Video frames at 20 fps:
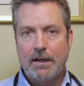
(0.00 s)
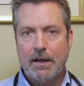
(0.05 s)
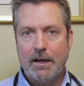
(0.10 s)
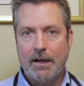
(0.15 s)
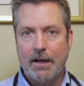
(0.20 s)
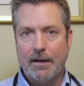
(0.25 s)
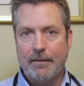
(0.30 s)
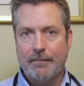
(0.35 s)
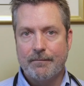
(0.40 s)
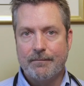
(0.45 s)

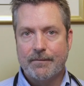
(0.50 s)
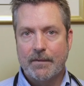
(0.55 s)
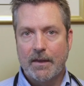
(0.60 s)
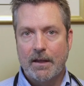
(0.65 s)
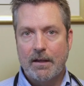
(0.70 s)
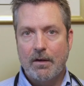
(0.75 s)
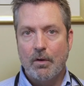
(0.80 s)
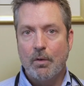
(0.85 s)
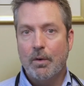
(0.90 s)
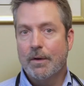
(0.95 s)
Um,
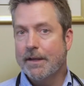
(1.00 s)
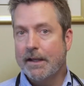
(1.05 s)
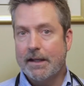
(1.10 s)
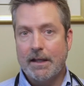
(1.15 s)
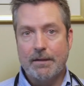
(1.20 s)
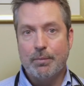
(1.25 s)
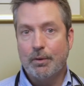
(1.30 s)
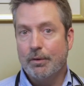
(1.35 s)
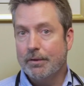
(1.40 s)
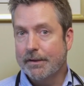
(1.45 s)
or they
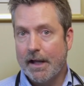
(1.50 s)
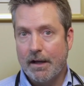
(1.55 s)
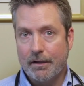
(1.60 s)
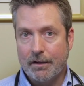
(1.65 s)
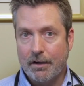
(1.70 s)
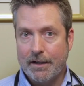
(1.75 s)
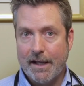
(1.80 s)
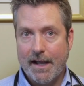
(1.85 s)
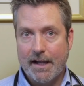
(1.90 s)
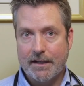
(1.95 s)
get pulled out
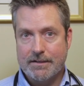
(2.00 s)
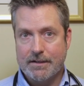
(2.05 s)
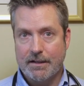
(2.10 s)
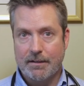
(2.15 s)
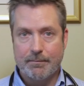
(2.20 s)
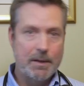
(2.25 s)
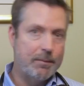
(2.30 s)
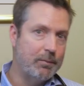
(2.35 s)
on accident.